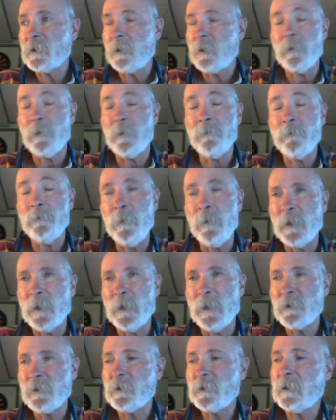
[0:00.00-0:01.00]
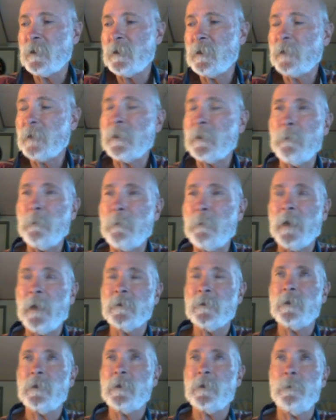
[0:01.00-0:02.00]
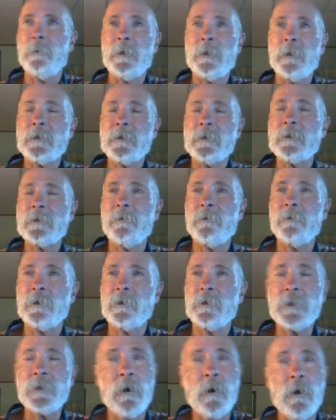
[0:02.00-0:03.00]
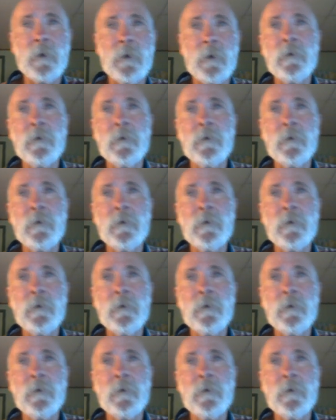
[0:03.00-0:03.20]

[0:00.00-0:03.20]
females are selecting males on the basis of their song